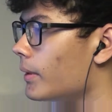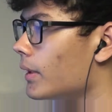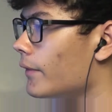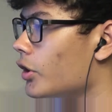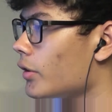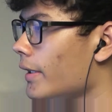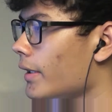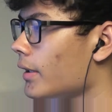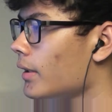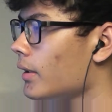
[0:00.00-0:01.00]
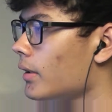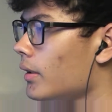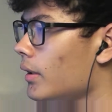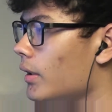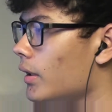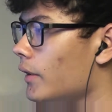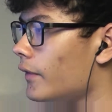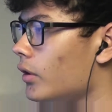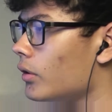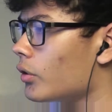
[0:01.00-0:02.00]
beloved Shrek. If
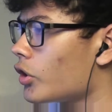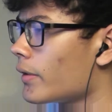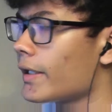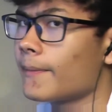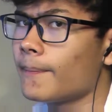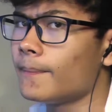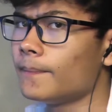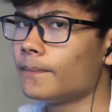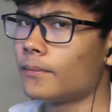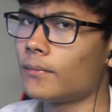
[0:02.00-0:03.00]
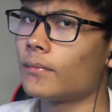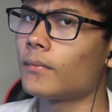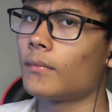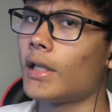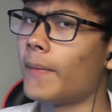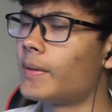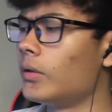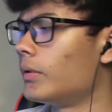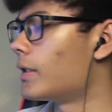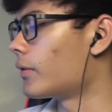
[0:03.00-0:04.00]
you don't know Shrek,
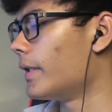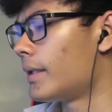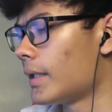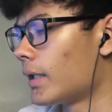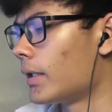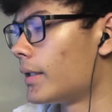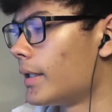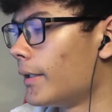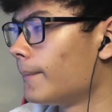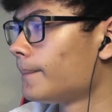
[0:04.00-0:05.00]
absolute disgrace, I gotta say.